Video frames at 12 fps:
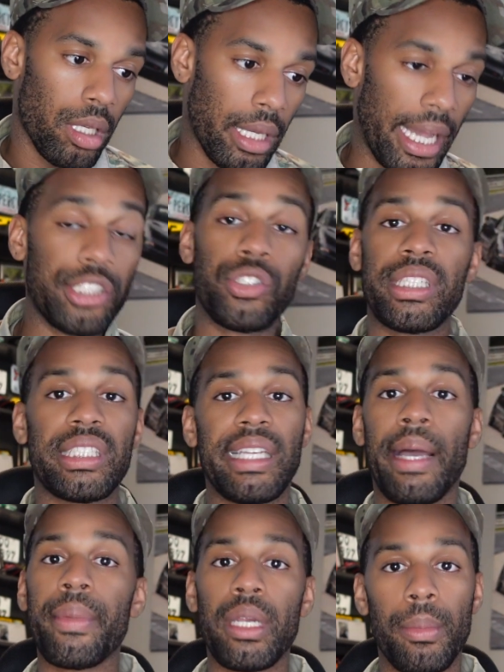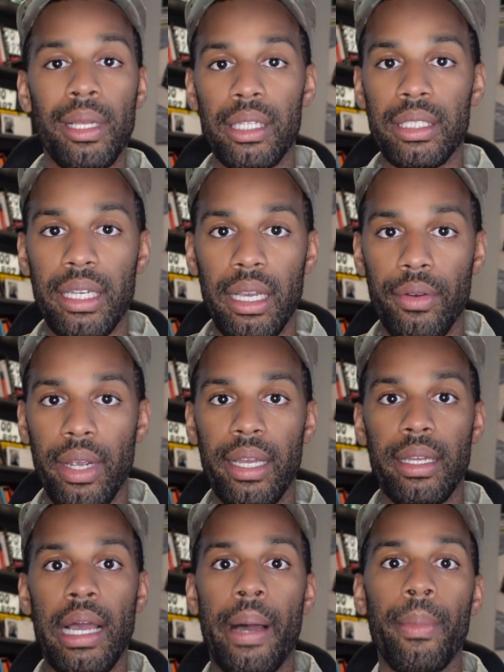As you can see, I'm in the military,
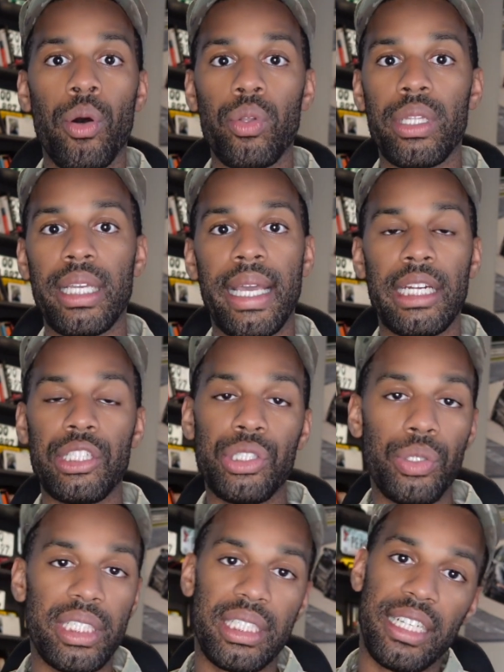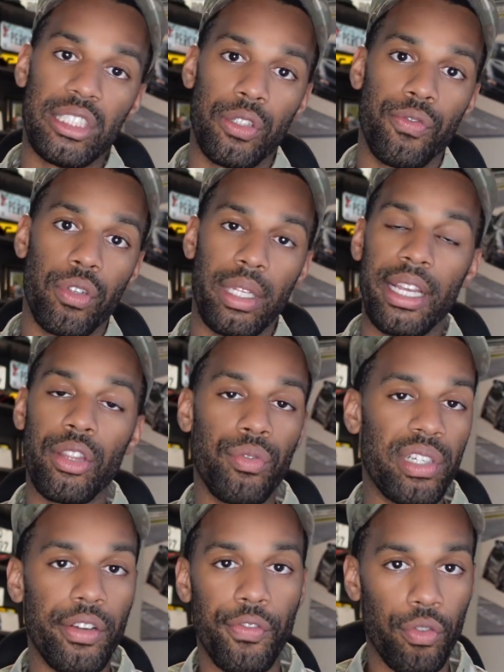right? I'm only at a duty station for like
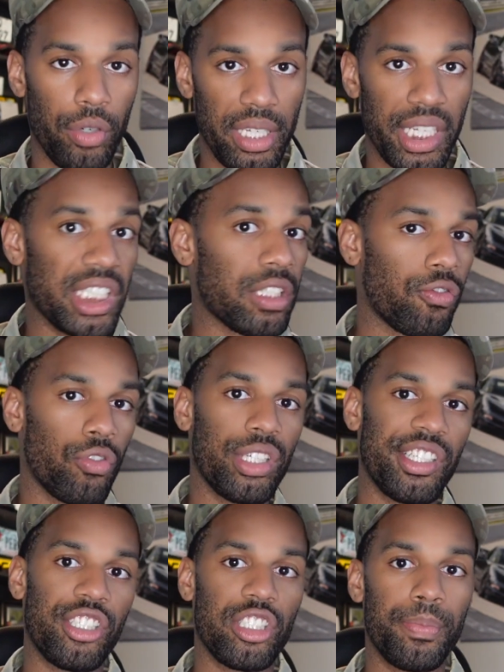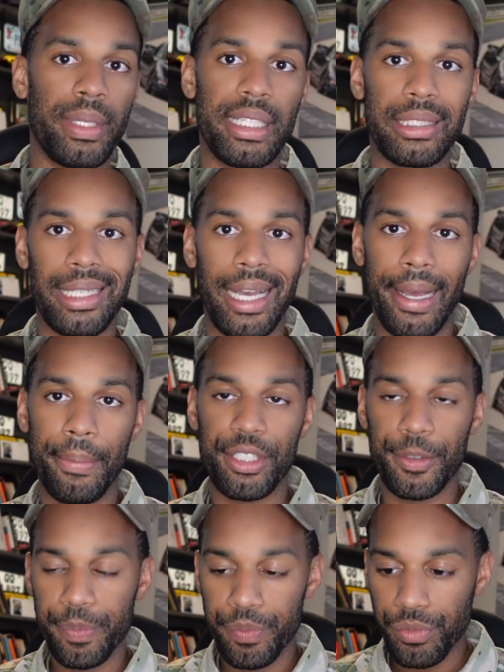3 to 4 years, 4 years being
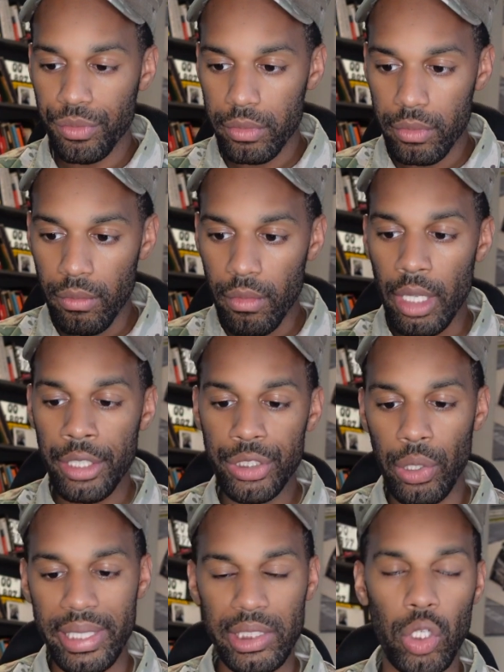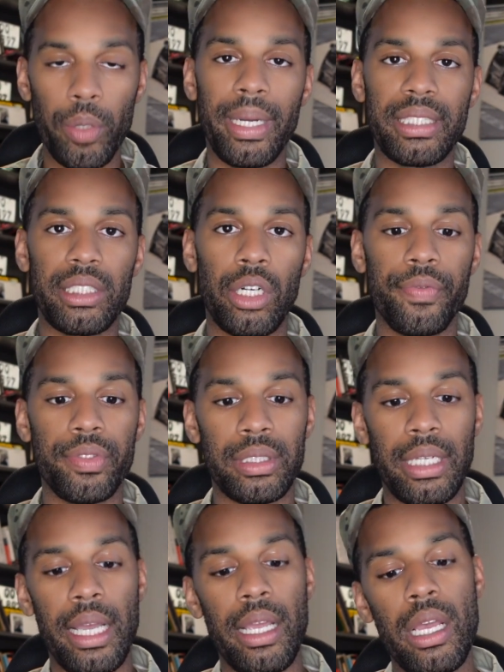tops. So I told myself, it's
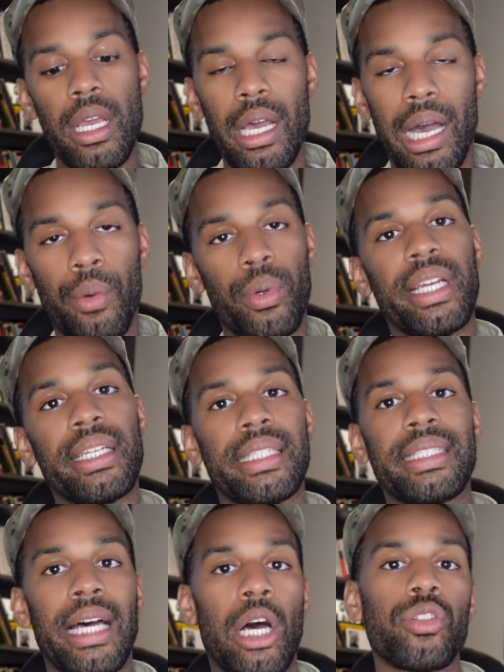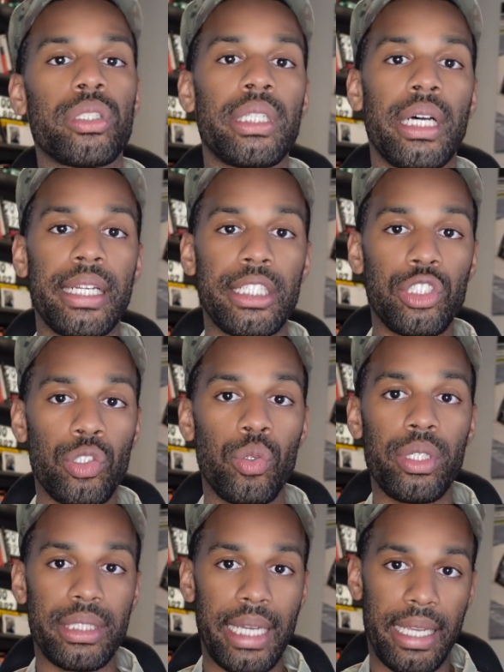like, I want to get this house done as soon
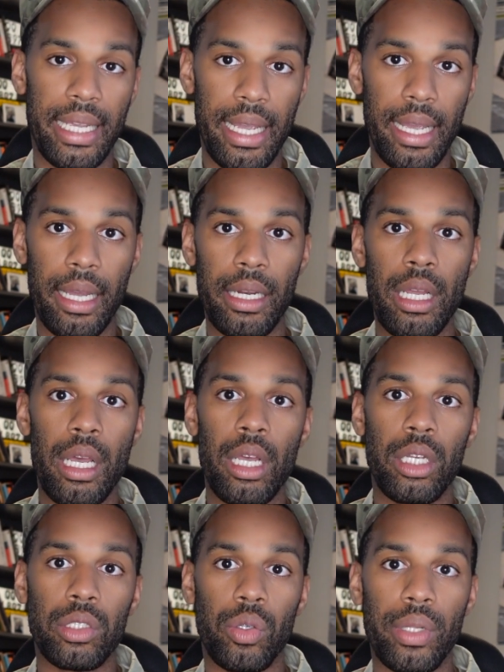as I can. So